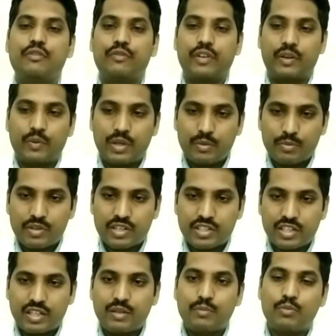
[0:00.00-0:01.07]
frequent
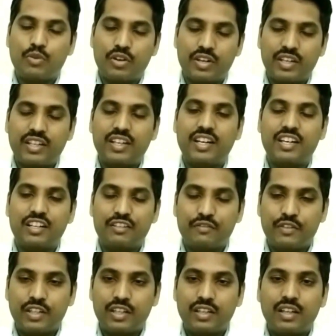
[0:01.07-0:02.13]
brushing morning and
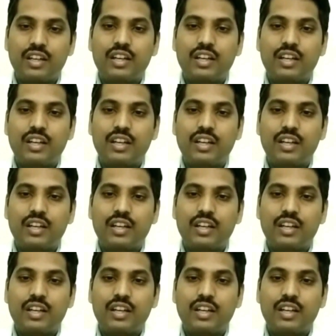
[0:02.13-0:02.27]
evening